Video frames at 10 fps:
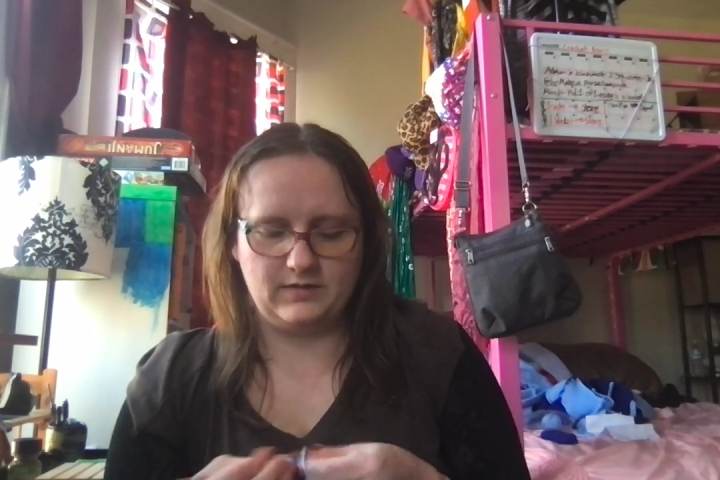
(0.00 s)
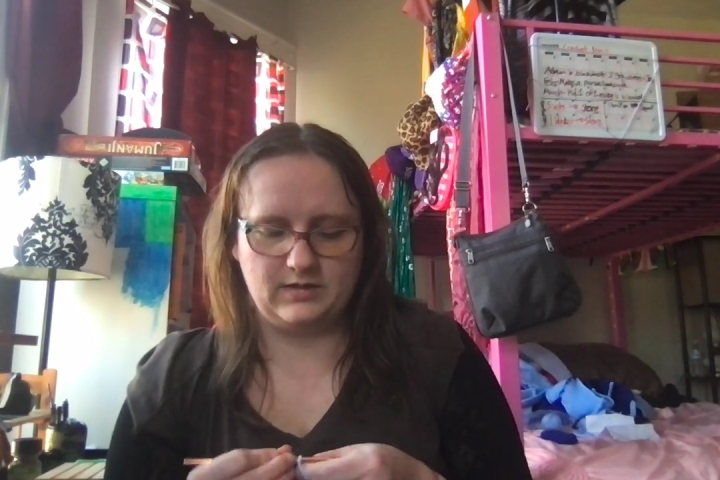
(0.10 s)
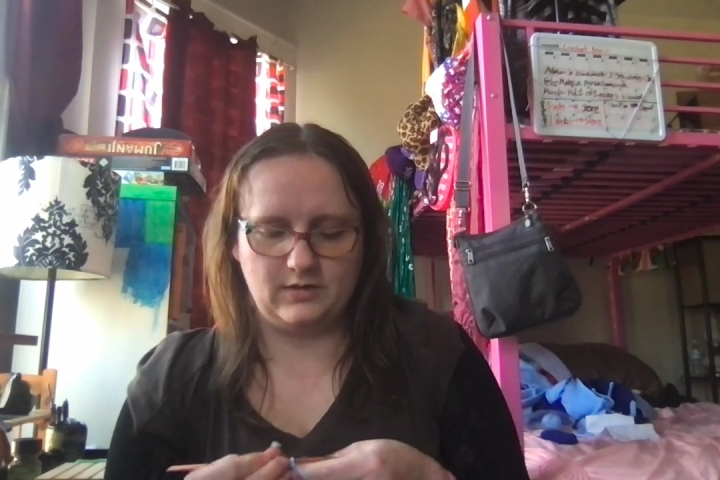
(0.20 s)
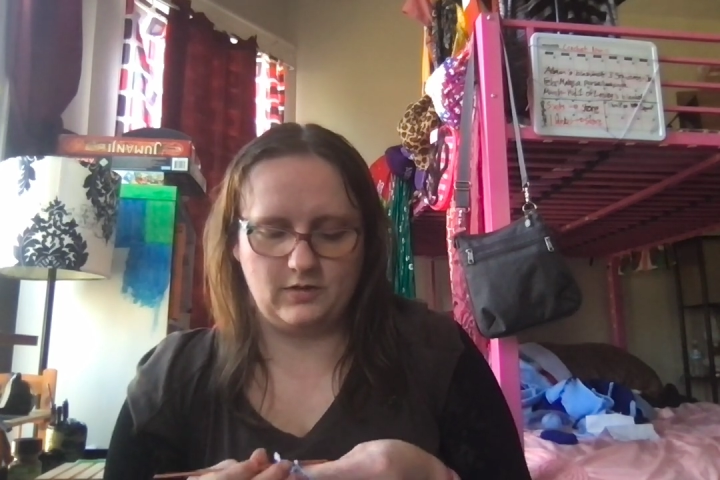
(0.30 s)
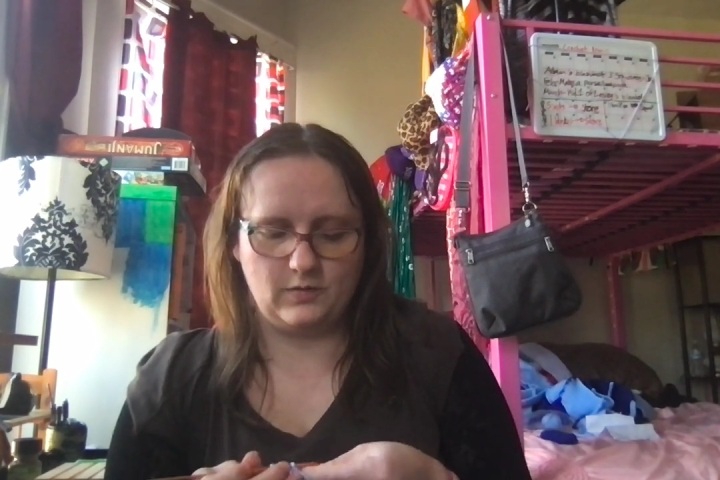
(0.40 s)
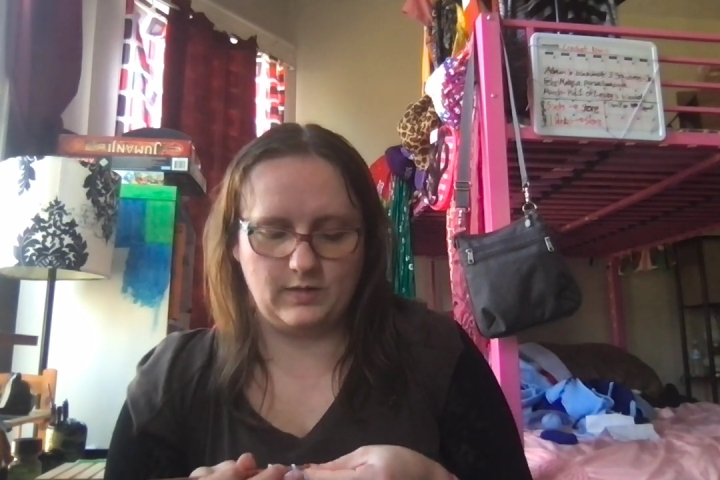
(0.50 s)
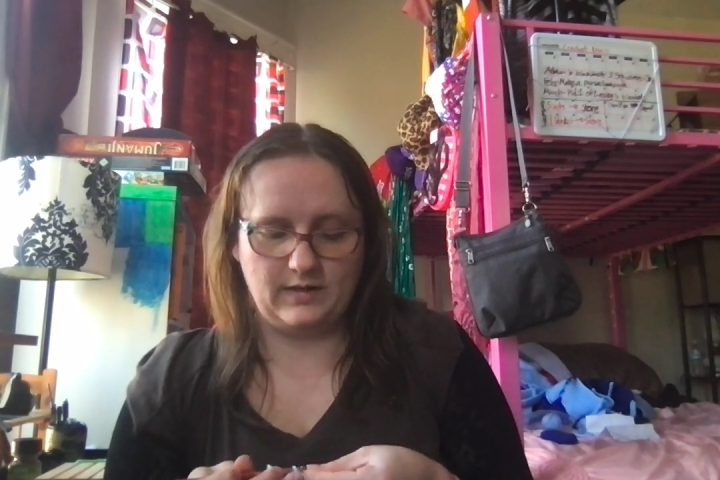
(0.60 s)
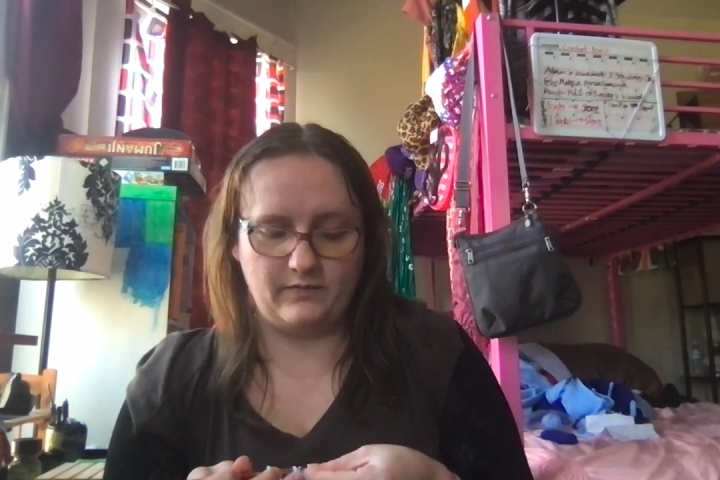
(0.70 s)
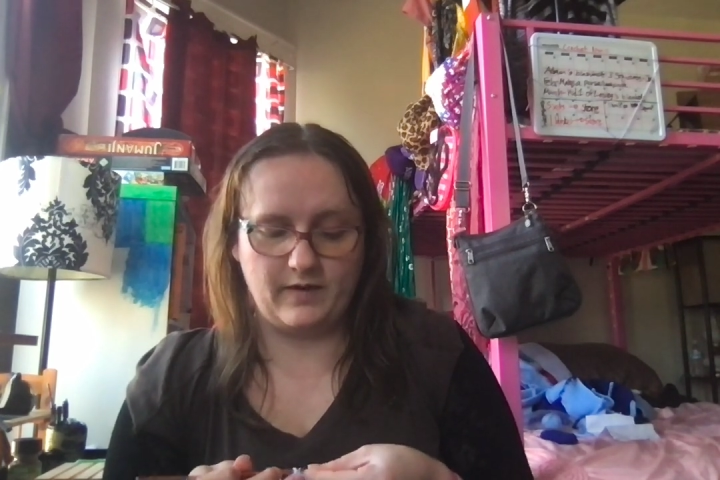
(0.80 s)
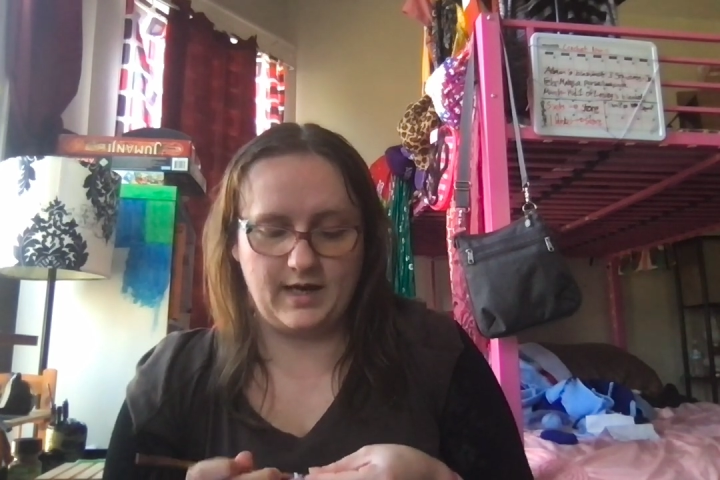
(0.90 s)
to know
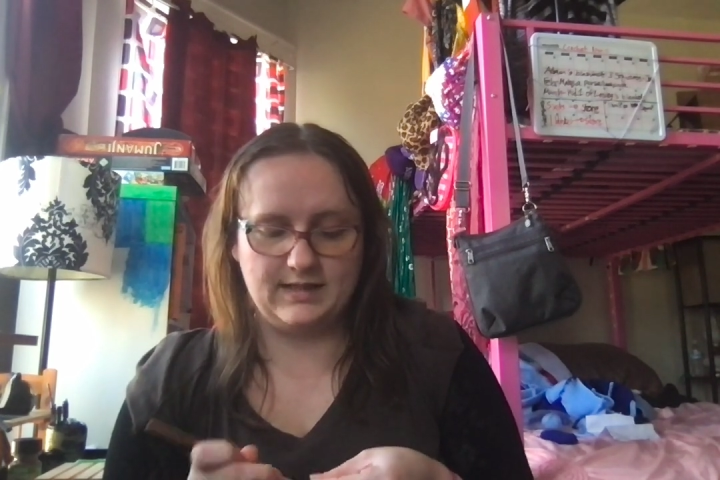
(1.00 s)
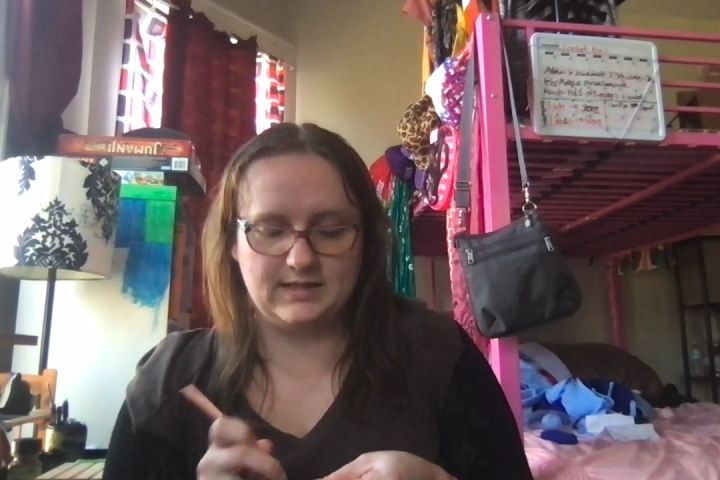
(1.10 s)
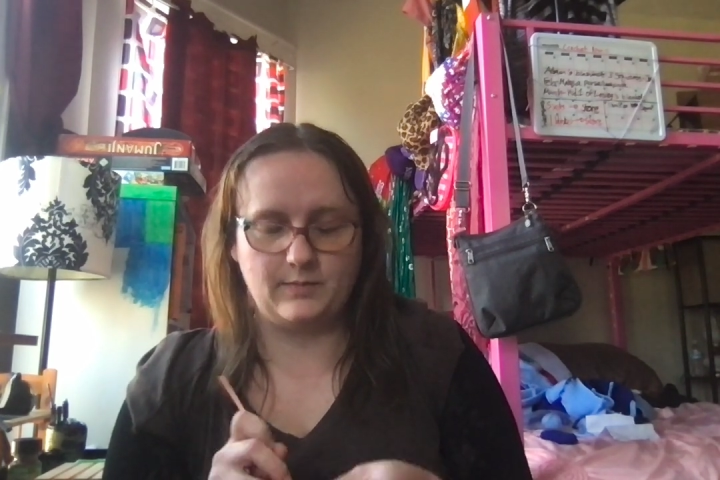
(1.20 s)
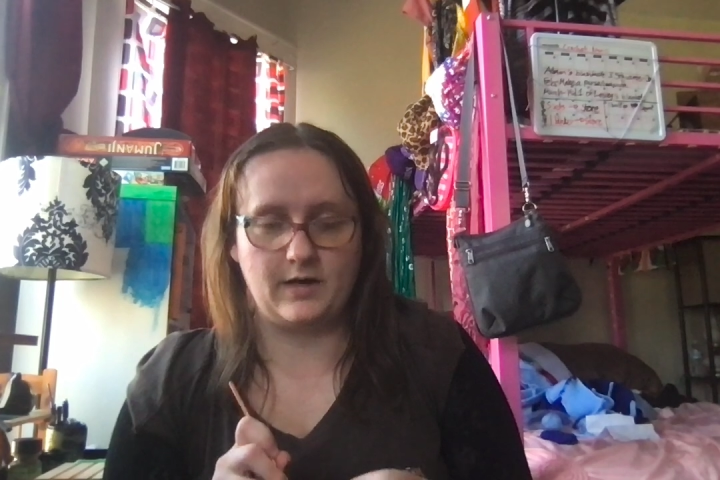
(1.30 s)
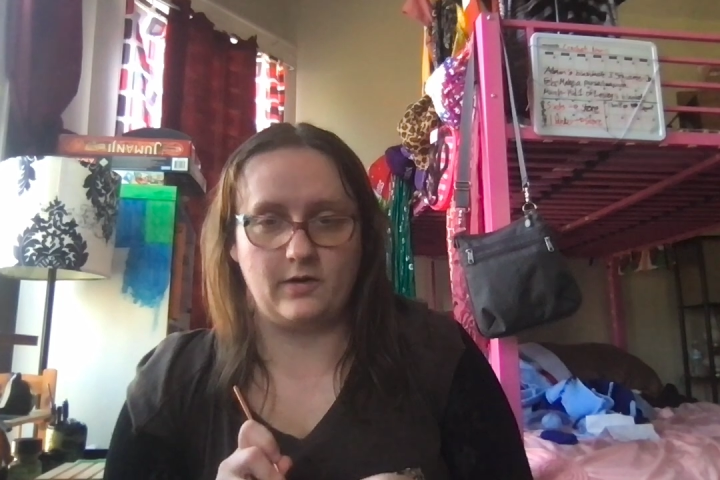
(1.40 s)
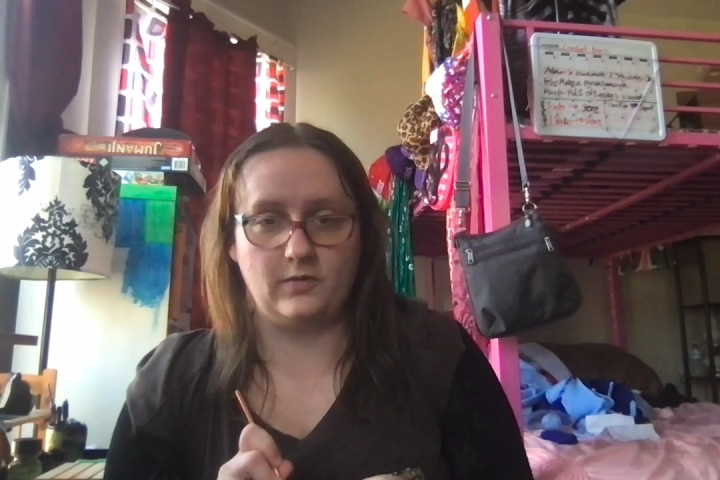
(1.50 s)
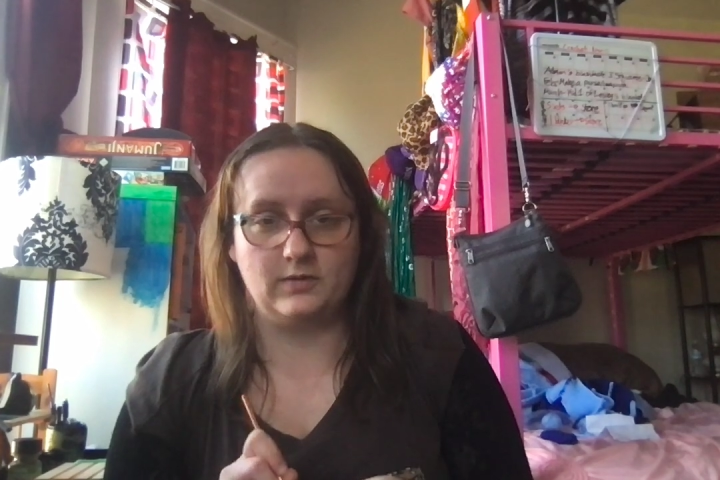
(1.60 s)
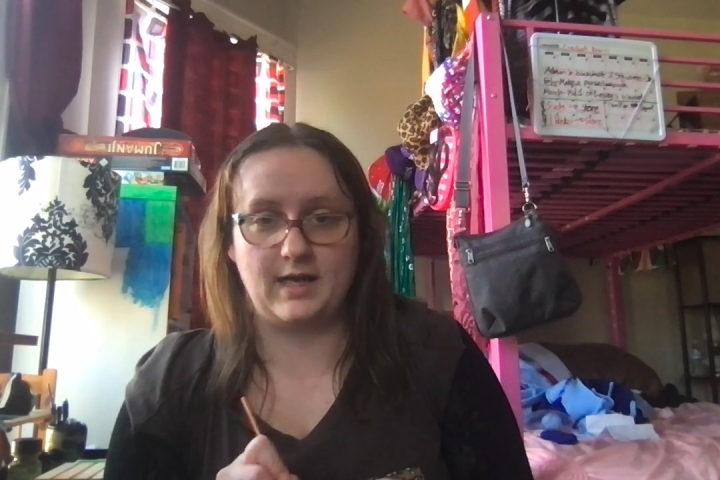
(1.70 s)
advice about